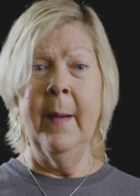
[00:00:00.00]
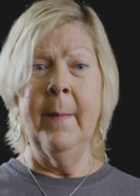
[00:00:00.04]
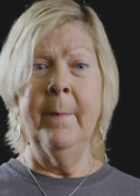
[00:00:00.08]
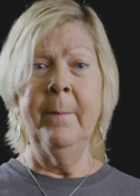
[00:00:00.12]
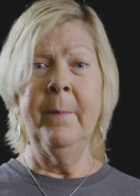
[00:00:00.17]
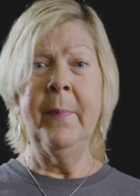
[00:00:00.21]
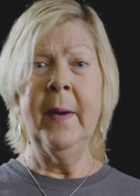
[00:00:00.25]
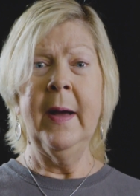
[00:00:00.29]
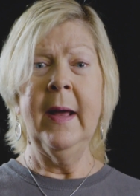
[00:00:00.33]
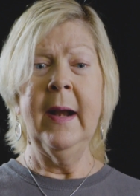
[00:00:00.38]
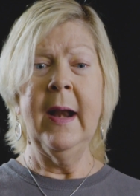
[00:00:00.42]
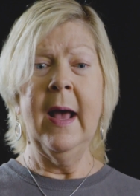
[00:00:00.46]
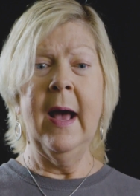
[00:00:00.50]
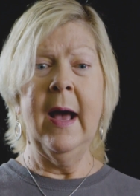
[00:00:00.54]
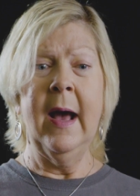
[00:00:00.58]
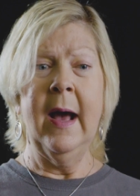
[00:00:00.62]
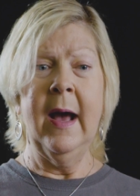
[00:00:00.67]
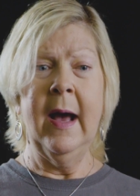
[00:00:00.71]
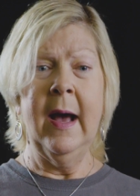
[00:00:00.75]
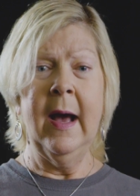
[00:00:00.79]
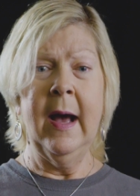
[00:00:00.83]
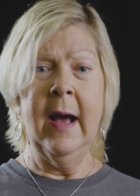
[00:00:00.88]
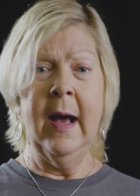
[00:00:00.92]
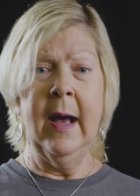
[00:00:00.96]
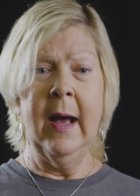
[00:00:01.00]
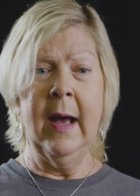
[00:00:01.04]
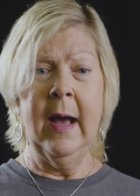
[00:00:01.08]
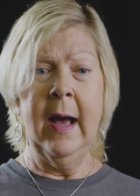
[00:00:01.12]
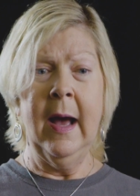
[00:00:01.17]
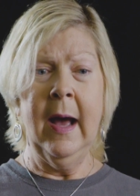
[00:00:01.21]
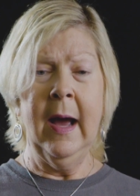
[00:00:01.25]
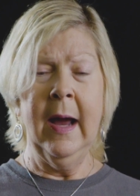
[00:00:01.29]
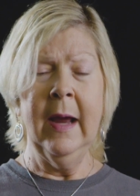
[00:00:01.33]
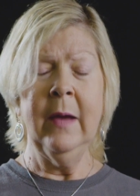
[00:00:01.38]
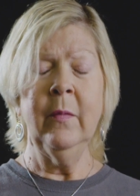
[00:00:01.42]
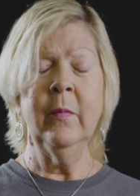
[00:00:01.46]
But
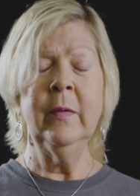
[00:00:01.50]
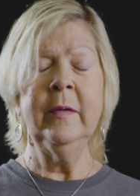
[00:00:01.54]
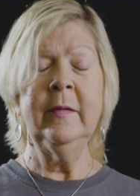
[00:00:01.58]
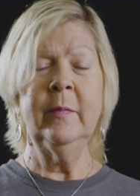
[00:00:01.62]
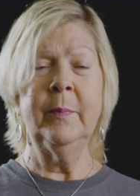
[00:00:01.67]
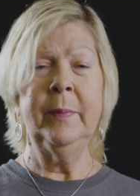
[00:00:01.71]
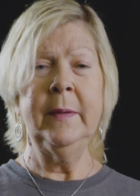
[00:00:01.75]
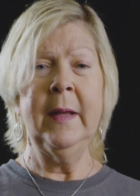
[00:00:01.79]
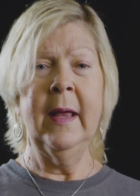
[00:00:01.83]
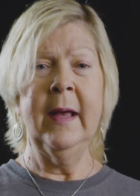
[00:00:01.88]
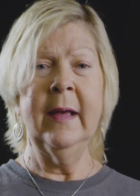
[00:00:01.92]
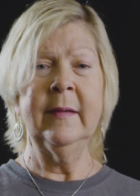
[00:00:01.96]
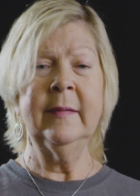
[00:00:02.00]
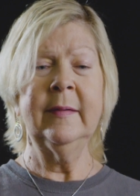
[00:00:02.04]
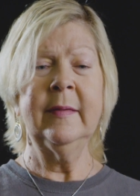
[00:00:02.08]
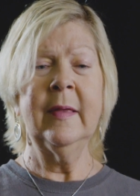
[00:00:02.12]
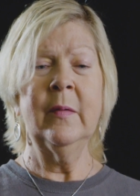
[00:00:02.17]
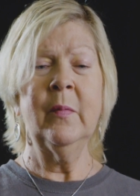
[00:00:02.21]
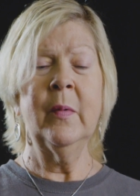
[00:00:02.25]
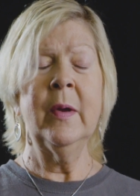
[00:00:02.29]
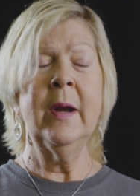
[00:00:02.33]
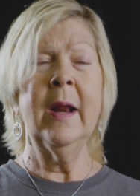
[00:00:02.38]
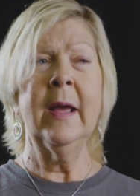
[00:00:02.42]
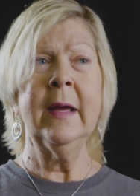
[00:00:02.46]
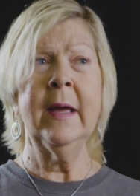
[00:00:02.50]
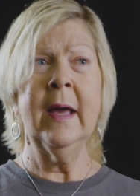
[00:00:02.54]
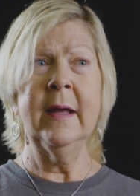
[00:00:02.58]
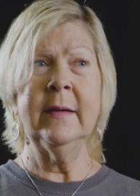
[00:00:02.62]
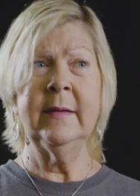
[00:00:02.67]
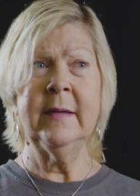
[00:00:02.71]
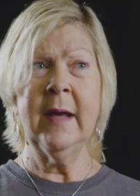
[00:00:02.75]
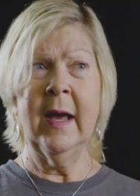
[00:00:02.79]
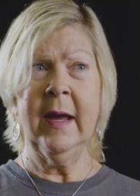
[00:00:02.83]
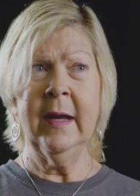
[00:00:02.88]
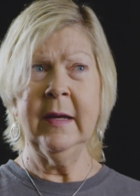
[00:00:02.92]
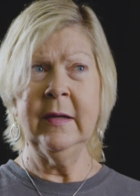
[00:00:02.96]
I was blessed that when I
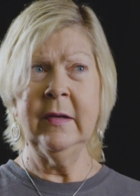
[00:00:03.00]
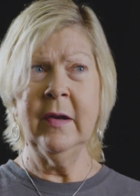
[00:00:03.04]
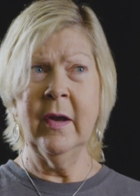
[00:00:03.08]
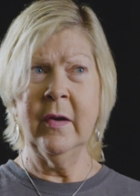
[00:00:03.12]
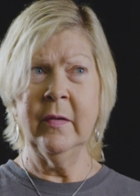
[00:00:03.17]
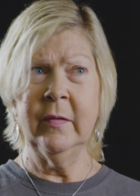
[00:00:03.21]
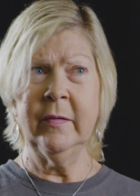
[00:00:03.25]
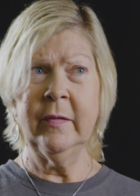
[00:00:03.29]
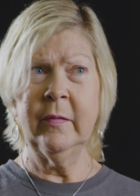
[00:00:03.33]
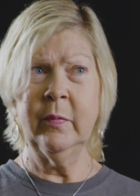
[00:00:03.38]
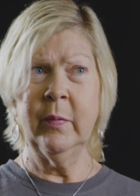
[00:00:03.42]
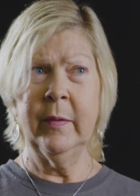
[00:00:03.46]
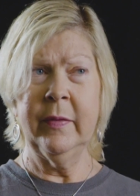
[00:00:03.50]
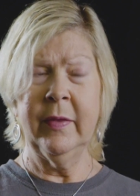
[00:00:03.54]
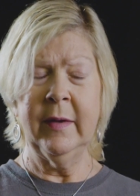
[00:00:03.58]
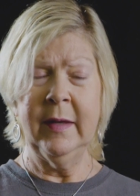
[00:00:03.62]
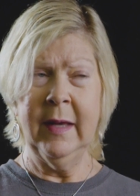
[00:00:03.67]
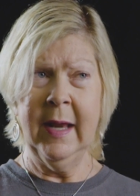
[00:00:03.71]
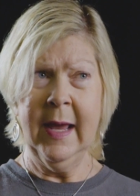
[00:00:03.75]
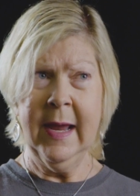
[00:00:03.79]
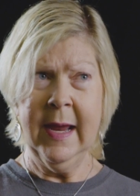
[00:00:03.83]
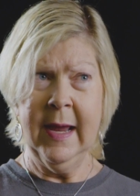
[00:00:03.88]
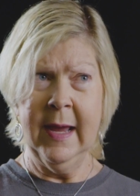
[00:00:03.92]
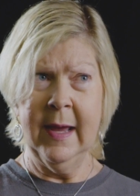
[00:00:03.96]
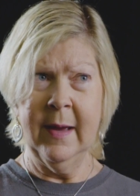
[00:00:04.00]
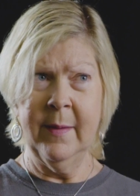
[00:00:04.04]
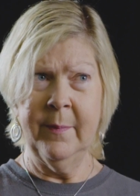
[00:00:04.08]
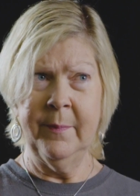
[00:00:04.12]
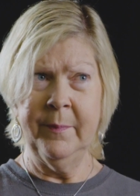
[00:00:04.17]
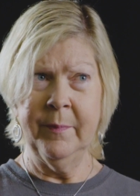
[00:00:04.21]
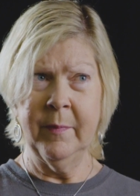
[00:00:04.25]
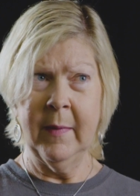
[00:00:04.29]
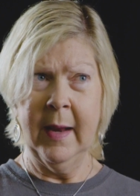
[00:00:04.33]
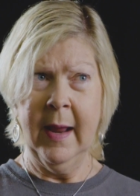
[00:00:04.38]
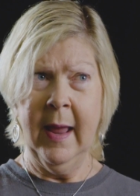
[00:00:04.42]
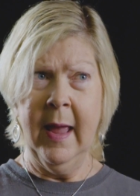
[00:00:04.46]
got diagnosed with LAM,